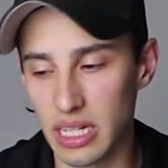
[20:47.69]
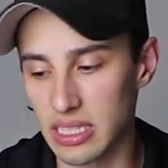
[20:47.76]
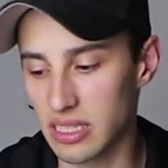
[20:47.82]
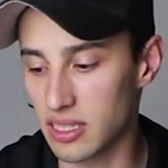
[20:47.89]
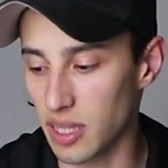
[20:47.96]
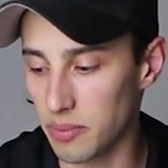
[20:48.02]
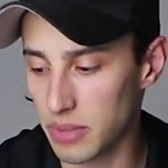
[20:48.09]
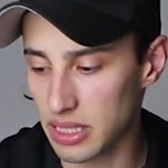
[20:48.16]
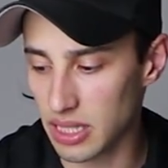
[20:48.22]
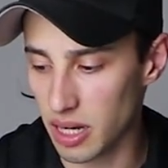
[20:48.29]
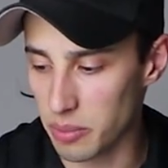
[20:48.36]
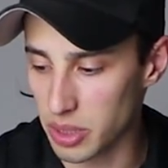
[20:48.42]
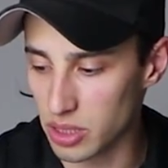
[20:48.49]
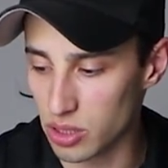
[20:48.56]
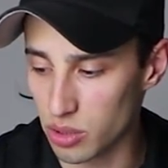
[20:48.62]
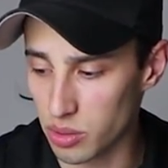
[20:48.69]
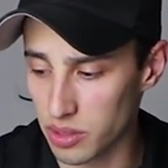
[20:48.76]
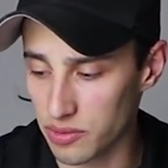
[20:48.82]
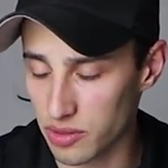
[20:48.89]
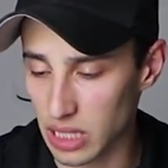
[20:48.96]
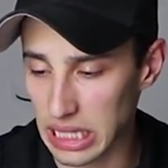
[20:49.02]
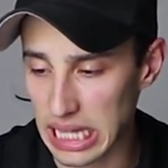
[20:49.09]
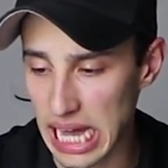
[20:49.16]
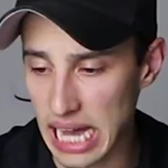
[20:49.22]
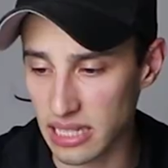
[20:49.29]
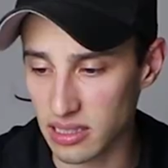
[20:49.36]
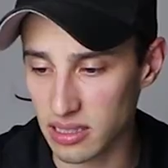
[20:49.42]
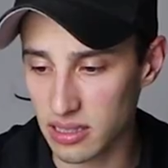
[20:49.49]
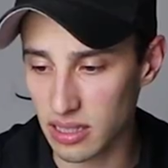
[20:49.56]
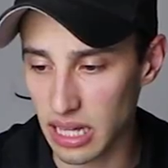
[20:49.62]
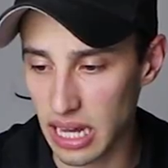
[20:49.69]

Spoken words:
It's something that I've been doing for the last